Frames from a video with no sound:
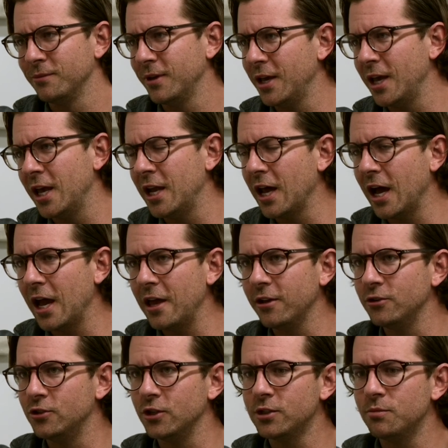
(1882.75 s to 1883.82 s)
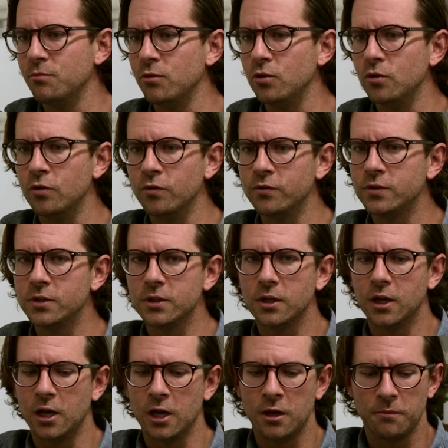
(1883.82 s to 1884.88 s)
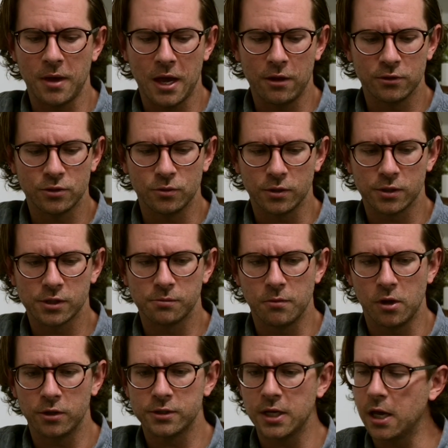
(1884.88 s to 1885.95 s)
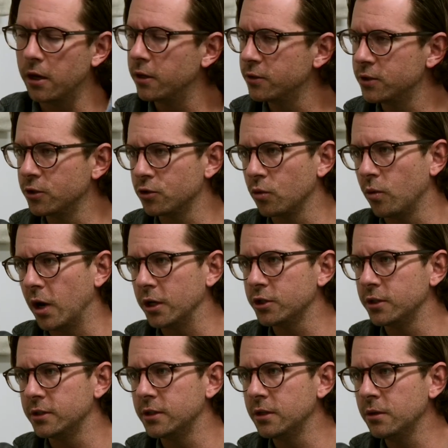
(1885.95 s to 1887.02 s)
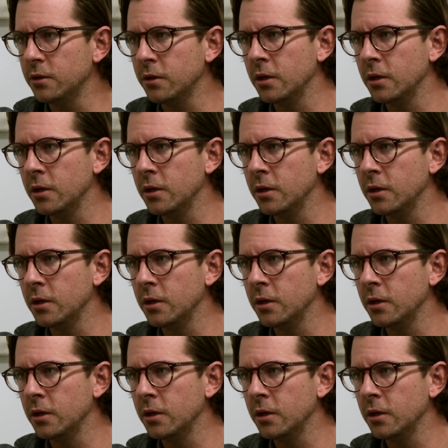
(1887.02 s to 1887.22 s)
And I had just moved out to a small town in central Washington.